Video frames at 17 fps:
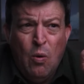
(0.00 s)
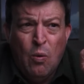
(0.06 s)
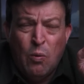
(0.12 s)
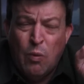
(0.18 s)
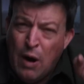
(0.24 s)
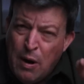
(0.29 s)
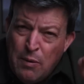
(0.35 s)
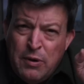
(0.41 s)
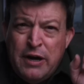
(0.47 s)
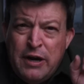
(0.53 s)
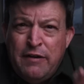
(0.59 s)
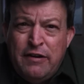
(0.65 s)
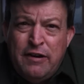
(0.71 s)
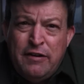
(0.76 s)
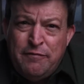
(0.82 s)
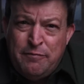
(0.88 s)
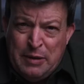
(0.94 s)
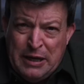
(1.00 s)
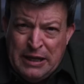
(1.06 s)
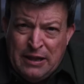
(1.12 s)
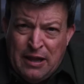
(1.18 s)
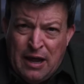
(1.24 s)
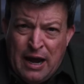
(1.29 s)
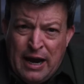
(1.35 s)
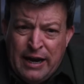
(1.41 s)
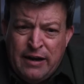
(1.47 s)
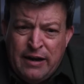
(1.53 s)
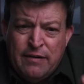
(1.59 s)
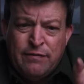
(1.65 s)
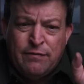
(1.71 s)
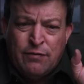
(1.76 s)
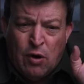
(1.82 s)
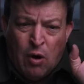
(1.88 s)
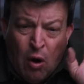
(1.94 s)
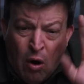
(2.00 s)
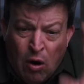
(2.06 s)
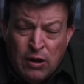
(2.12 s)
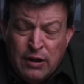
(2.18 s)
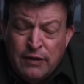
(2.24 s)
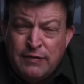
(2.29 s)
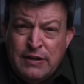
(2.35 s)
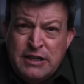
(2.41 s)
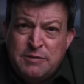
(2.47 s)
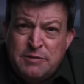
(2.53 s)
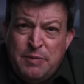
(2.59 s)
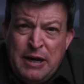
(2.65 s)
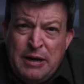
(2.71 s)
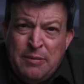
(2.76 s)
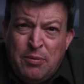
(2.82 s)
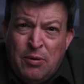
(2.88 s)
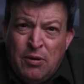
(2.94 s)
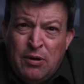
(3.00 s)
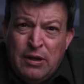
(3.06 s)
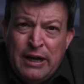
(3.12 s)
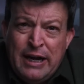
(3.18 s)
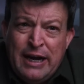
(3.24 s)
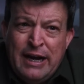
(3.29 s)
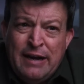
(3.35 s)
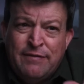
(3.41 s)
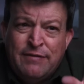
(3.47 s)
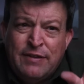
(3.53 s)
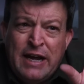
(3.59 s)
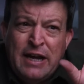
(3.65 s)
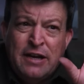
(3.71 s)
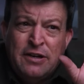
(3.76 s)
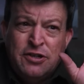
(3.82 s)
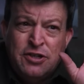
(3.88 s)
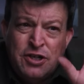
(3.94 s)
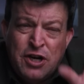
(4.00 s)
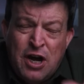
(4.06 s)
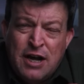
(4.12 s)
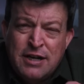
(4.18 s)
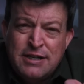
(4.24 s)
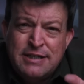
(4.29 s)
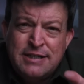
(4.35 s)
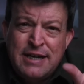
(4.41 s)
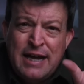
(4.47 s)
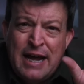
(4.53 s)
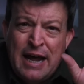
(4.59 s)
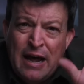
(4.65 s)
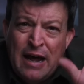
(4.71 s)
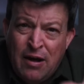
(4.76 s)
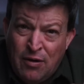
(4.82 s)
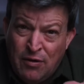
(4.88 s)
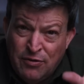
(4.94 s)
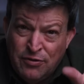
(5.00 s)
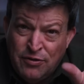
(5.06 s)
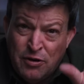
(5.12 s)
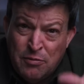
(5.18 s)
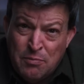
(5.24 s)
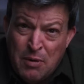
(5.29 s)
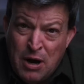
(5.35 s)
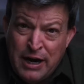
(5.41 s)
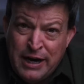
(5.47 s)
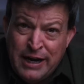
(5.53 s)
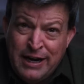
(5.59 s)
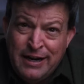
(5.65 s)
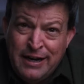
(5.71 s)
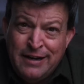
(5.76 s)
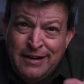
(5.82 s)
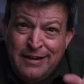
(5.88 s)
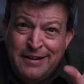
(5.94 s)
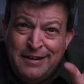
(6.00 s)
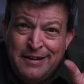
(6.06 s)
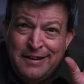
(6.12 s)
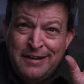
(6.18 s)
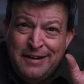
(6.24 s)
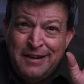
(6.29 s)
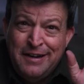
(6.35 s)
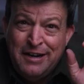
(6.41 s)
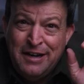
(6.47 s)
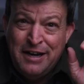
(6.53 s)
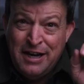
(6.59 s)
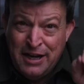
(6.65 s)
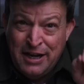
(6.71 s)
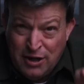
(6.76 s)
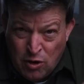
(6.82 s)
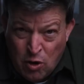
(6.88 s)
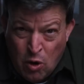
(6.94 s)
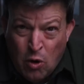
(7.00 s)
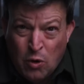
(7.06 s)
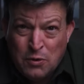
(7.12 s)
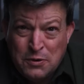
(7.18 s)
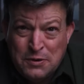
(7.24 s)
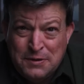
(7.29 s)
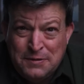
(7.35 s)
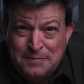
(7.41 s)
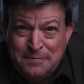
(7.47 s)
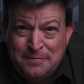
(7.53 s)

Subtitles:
what would it have been like for all of these people if they had just held their money in gold?